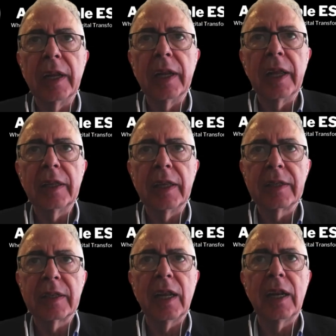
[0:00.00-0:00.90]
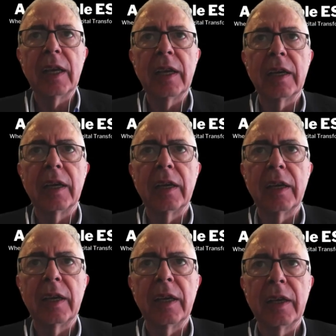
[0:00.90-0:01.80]
And it's really
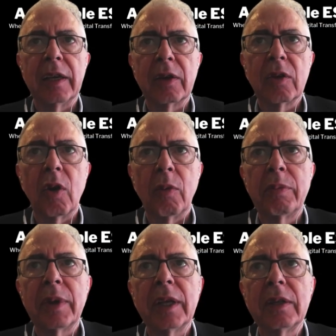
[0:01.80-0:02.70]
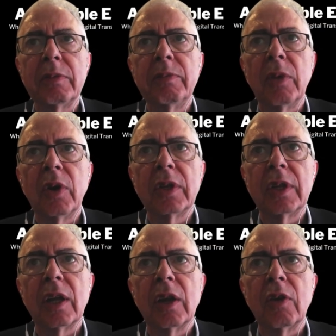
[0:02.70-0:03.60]
a complete
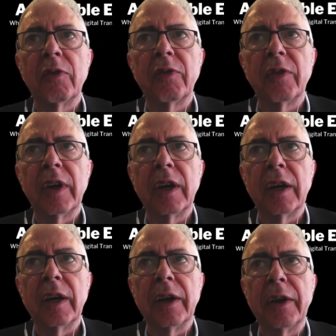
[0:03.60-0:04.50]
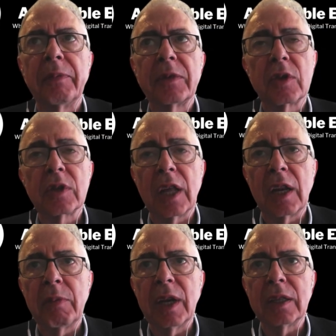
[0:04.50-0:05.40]
model of
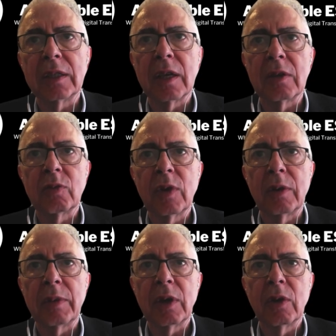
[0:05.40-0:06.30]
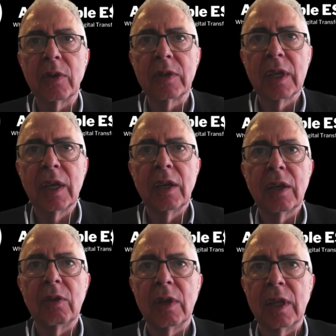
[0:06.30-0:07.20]
sustainability as well, because
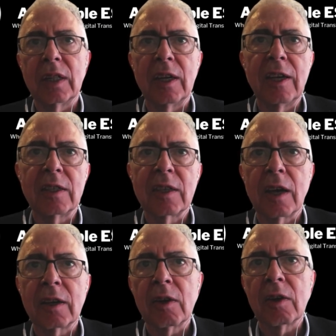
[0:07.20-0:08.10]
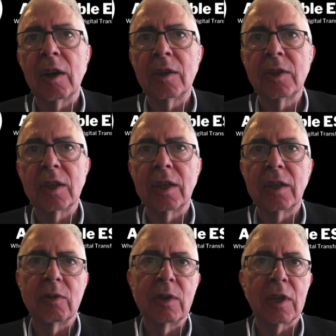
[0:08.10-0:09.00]
it links
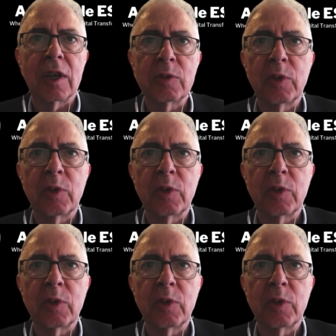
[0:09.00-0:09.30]
agriculture with